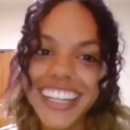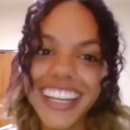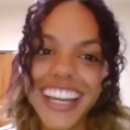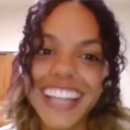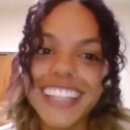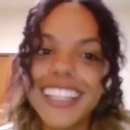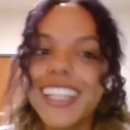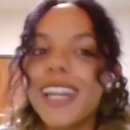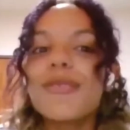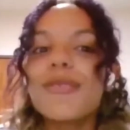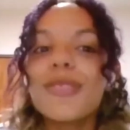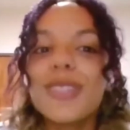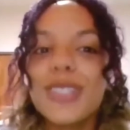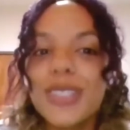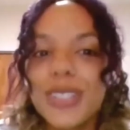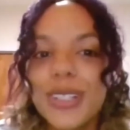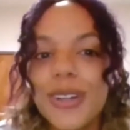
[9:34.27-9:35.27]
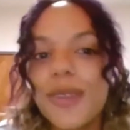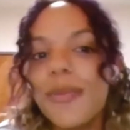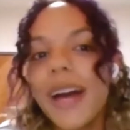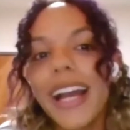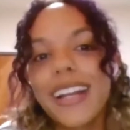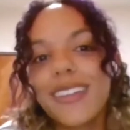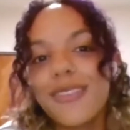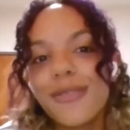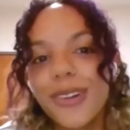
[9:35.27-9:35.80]
I think everyone should go
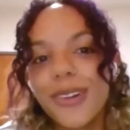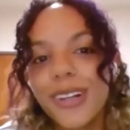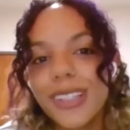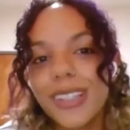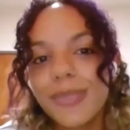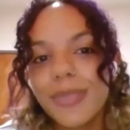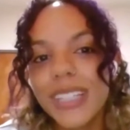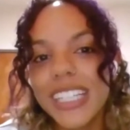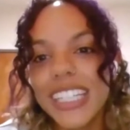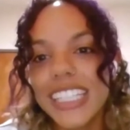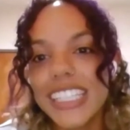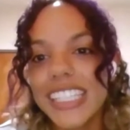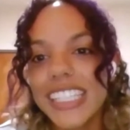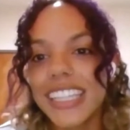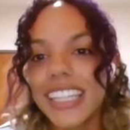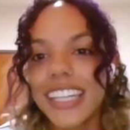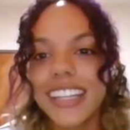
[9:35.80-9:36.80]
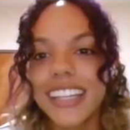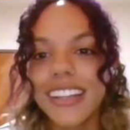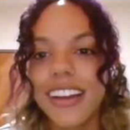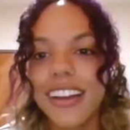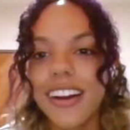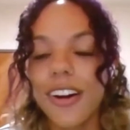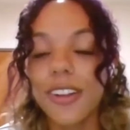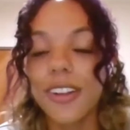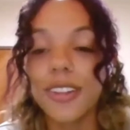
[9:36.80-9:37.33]
back and forth because I think
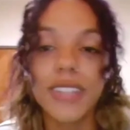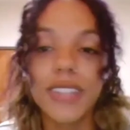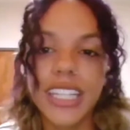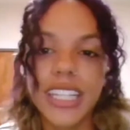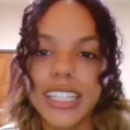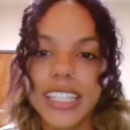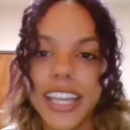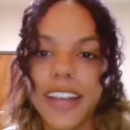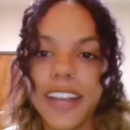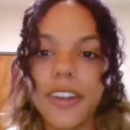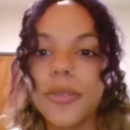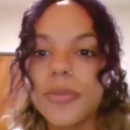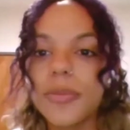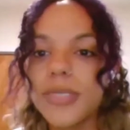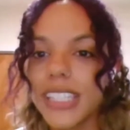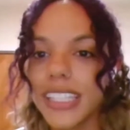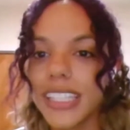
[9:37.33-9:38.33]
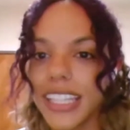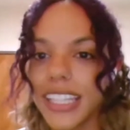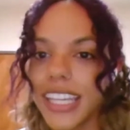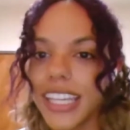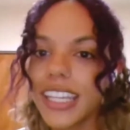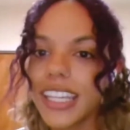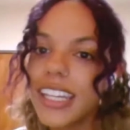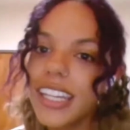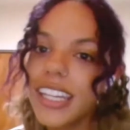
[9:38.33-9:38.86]
all of it helps in
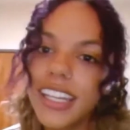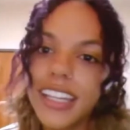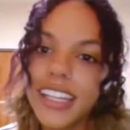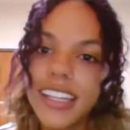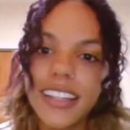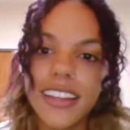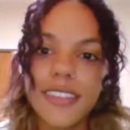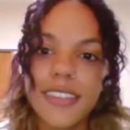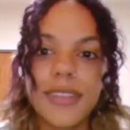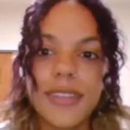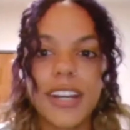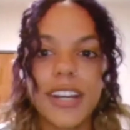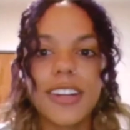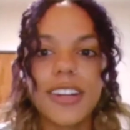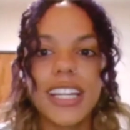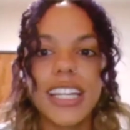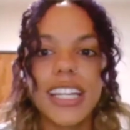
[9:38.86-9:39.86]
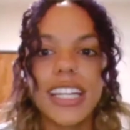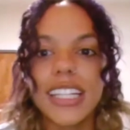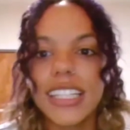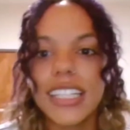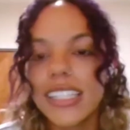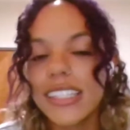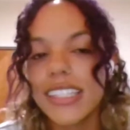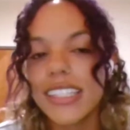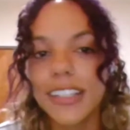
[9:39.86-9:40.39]
like a very
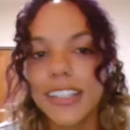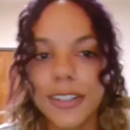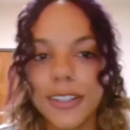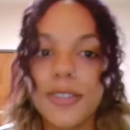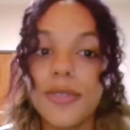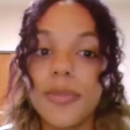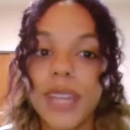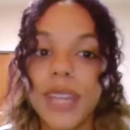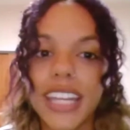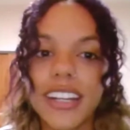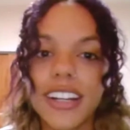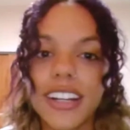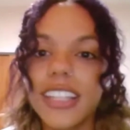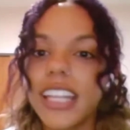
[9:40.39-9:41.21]
cyclical manner.